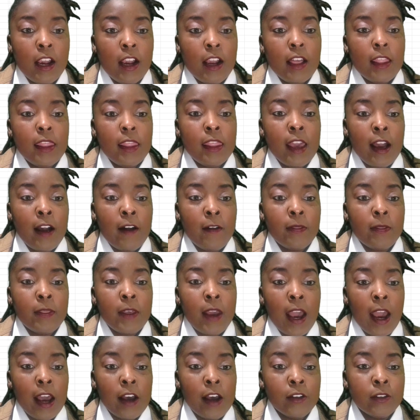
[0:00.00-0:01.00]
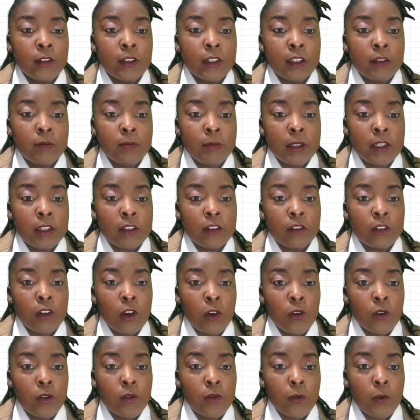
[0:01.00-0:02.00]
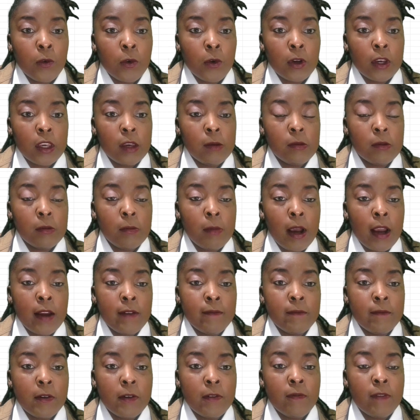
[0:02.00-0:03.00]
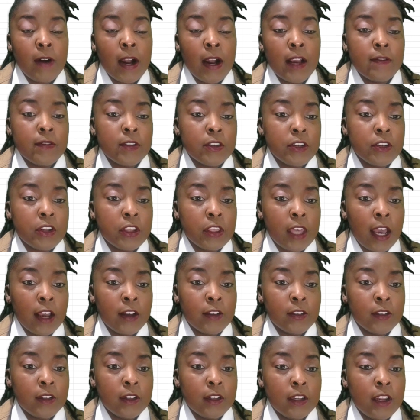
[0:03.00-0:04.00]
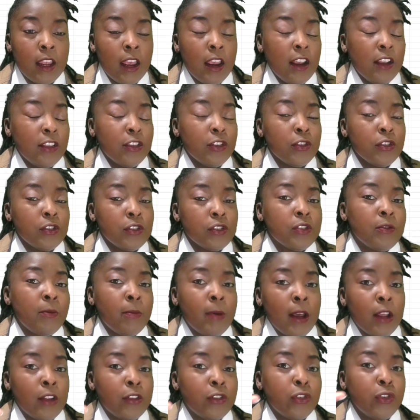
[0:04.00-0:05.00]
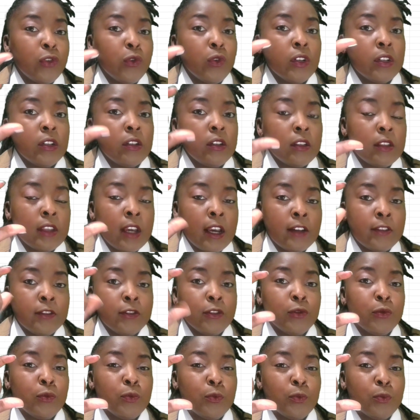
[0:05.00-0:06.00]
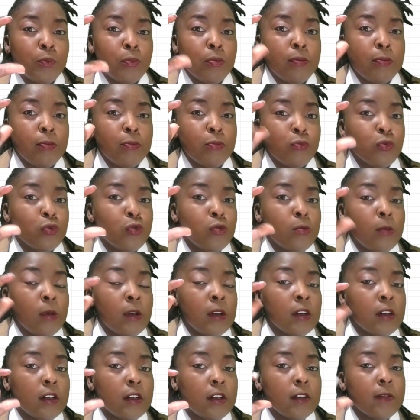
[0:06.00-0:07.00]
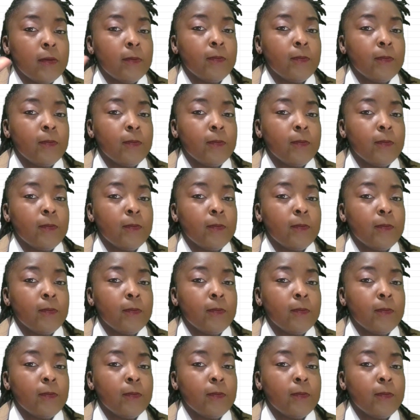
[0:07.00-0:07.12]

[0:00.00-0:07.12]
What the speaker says: Now the house is being sold for, keep in mind, for $500,000. So there's about $200,000 room of